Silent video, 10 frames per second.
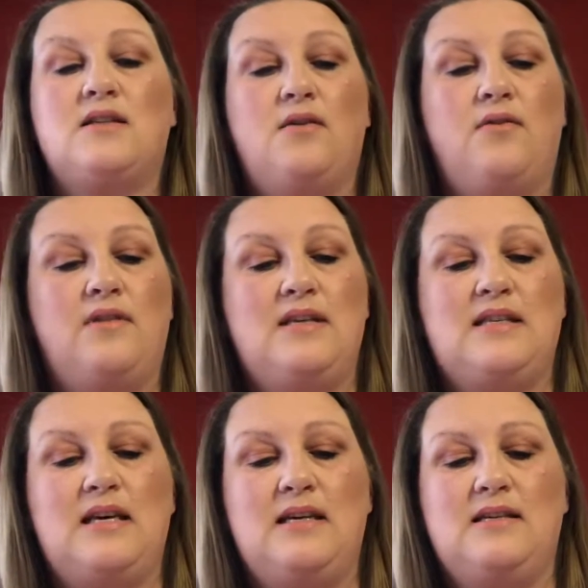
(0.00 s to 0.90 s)
So this
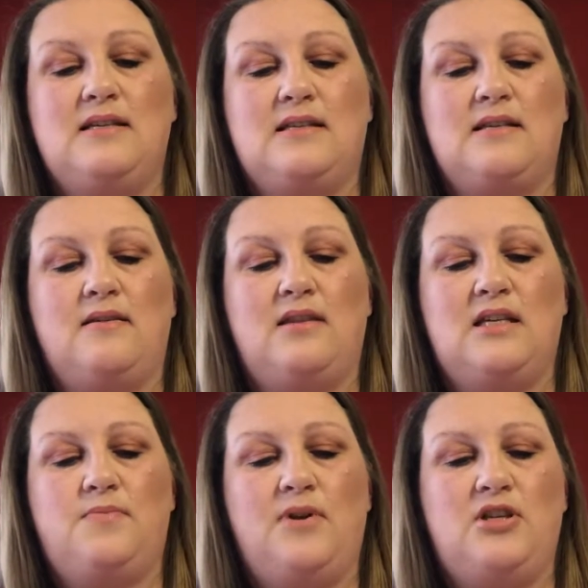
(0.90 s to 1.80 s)
is,
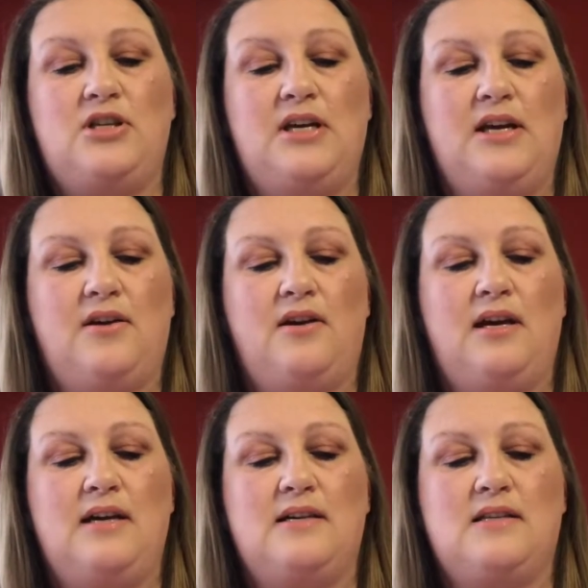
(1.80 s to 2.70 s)
this brush here
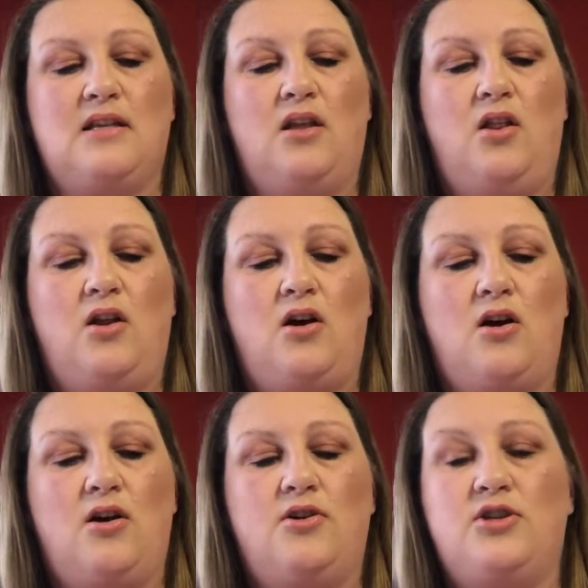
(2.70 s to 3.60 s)
is the
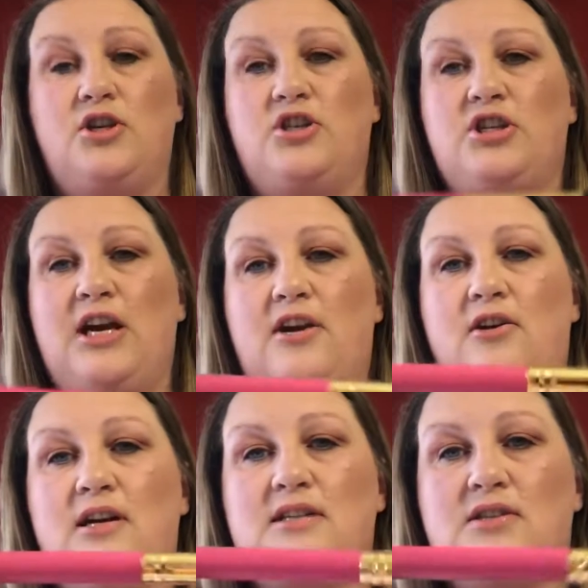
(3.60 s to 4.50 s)
large
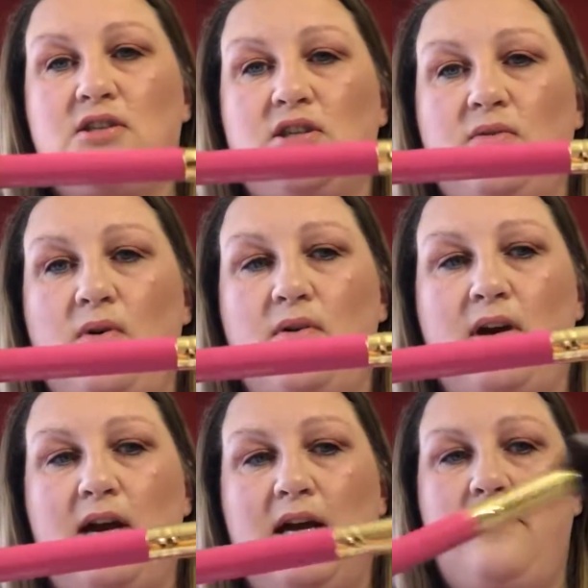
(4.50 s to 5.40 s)
shader. It's the
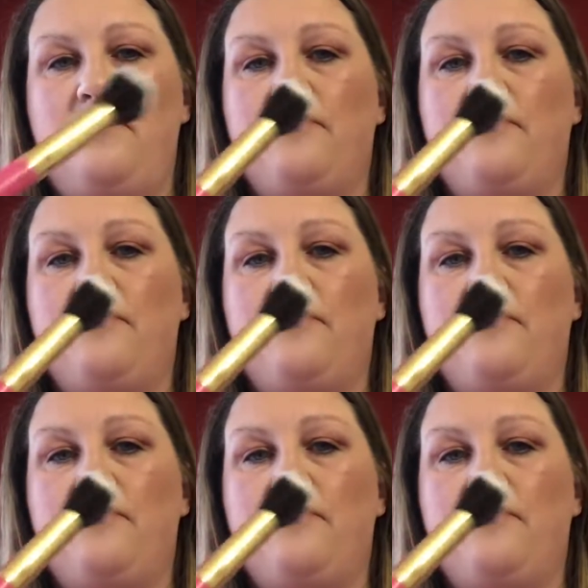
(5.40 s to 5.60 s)
209.